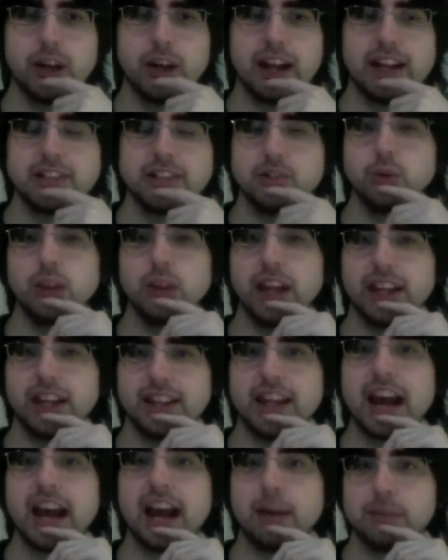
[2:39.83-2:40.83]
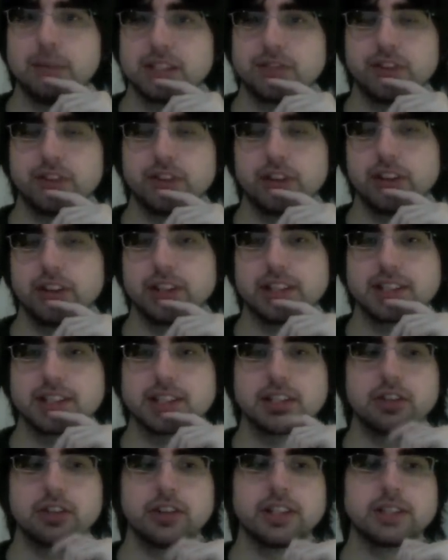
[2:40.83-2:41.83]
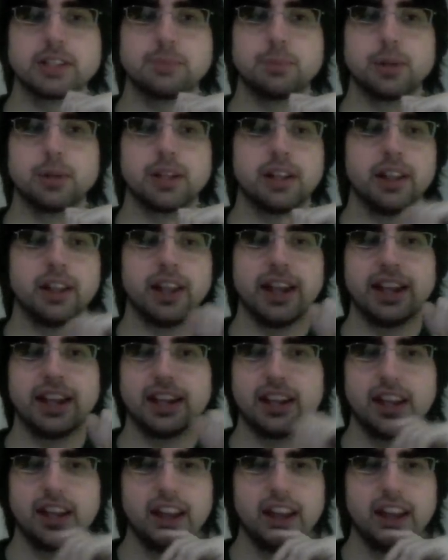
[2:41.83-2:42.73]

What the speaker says: and I do like the atmosphere in this series, but like